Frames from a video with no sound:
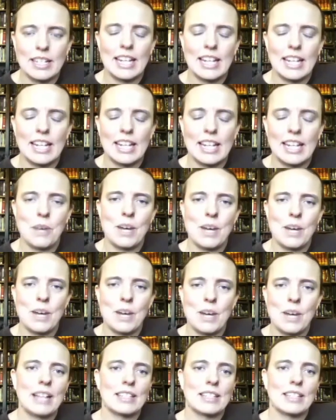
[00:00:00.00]
Again, I don't want
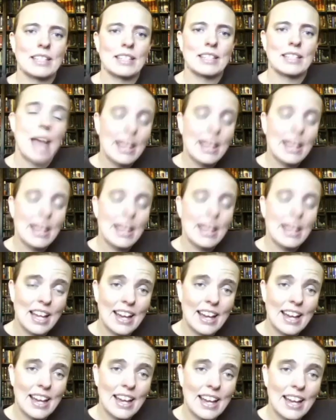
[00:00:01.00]
to make this a math
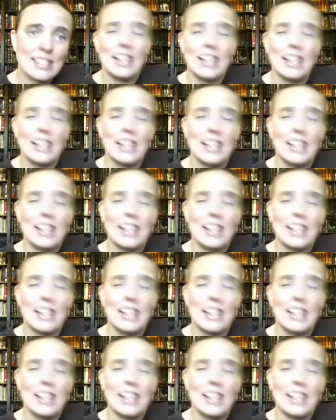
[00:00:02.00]
class.